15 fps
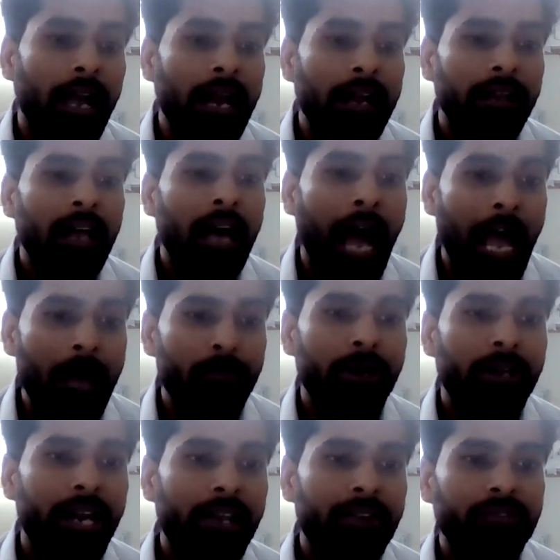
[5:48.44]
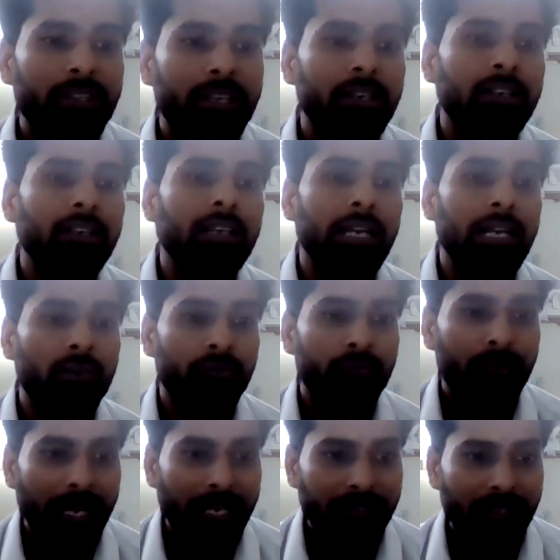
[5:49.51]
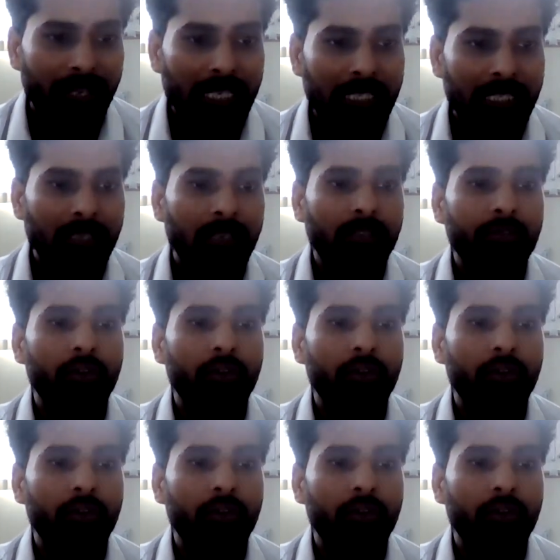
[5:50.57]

and the hypertension, infections,